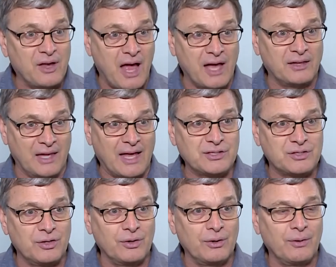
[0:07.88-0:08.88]
DIHAD last
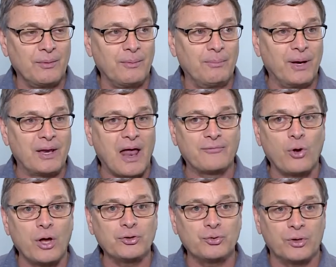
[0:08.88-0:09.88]
year, but I've
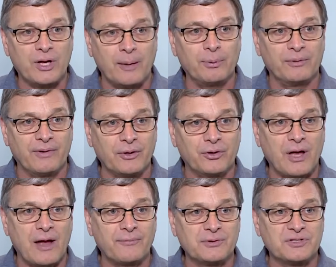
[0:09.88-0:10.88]
gone to a couple of other
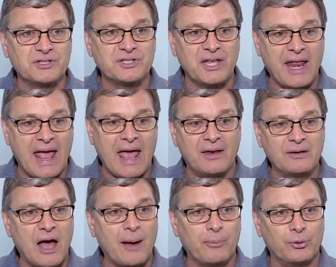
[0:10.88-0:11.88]
conferences that had
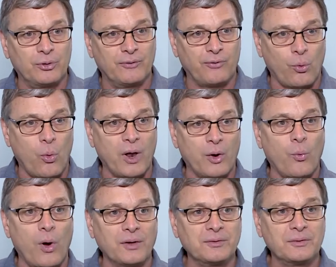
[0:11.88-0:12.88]
opportunity for
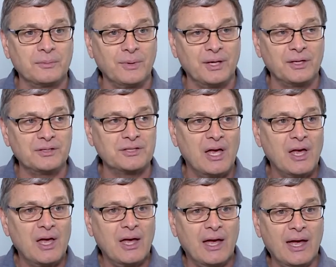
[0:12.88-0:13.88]
one-on-one meetings,
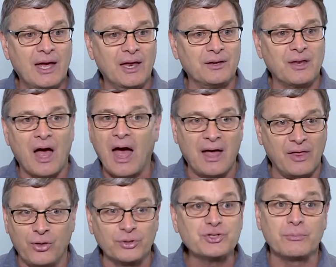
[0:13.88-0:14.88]
and
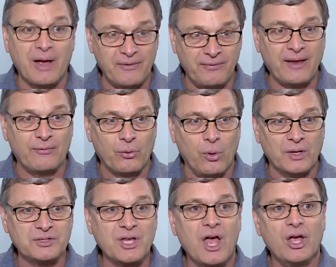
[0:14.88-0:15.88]
those are my favorite
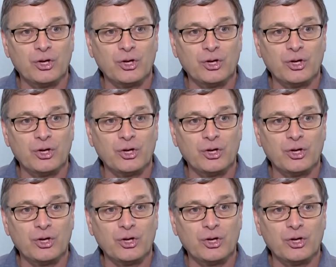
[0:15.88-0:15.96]
ones.